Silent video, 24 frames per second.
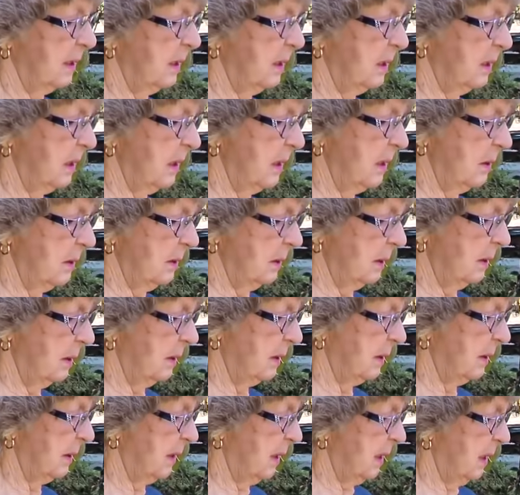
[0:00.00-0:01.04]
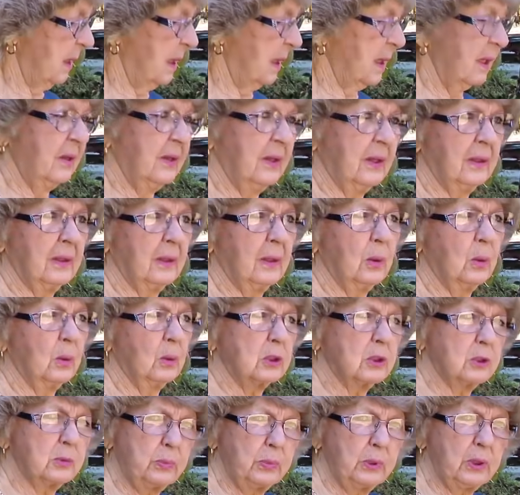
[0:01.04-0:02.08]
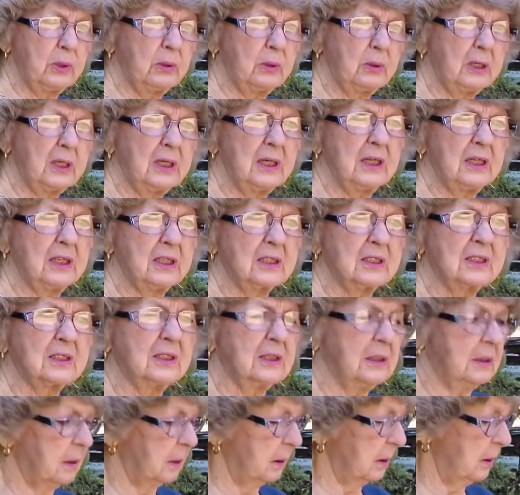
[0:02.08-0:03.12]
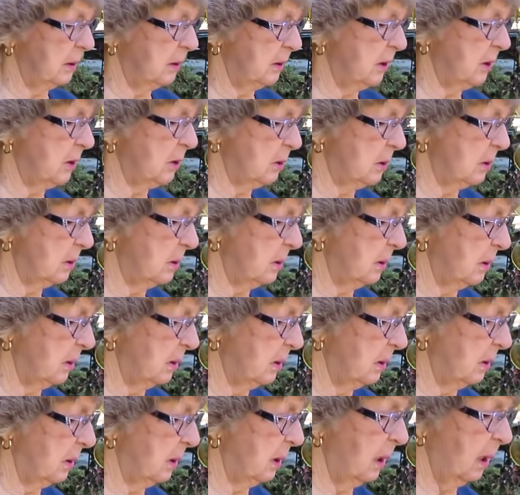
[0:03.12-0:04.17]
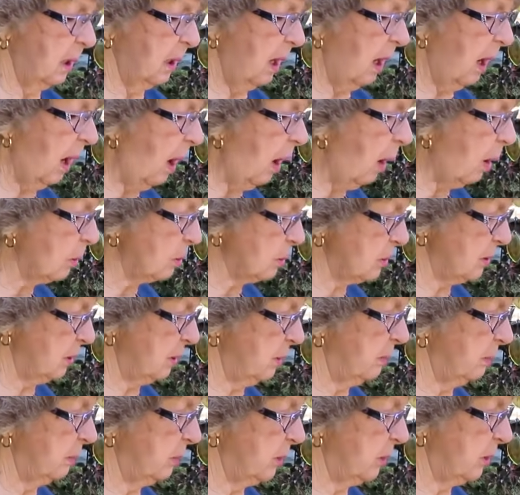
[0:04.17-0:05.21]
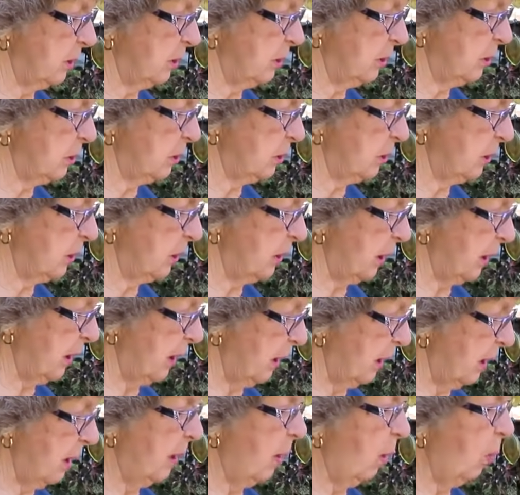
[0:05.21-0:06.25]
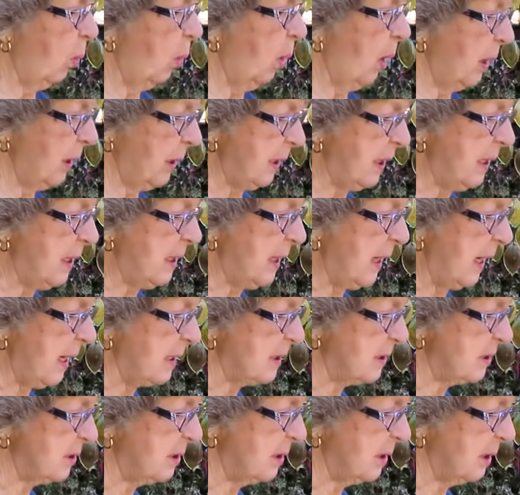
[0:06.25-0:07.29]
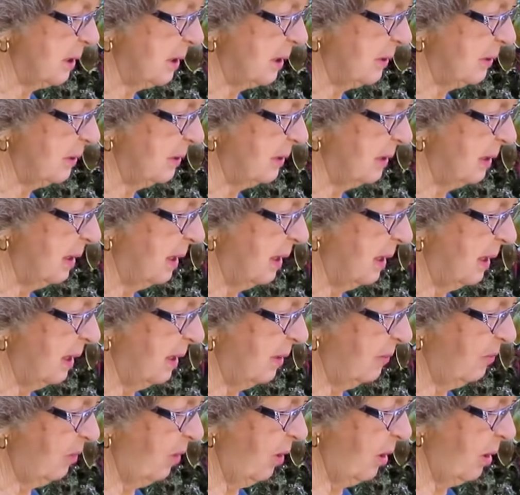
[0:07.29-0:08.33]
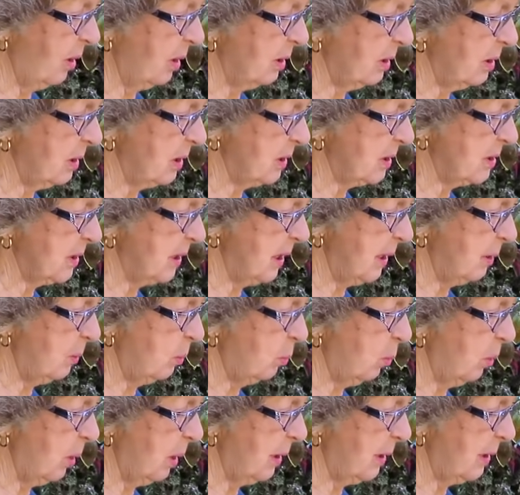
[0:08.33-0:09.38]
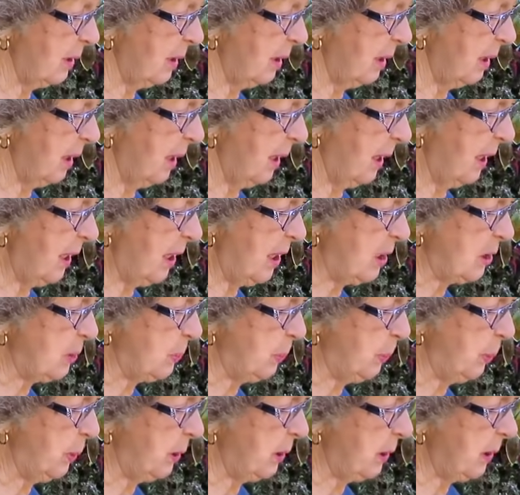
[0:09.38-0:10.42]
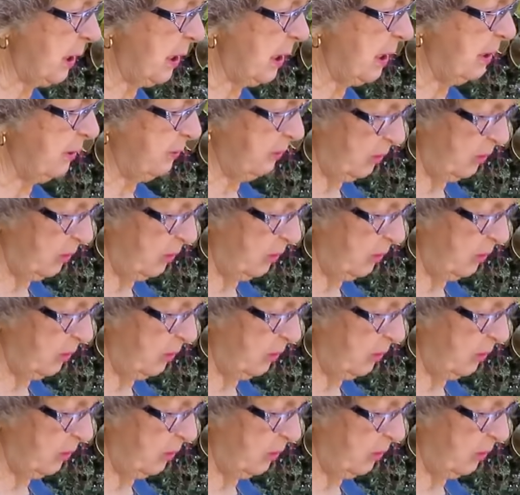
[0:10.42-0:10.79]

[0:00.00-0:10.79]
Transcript: You know, the Lord's beauty is just awesome to look what He has done for us and what He's put here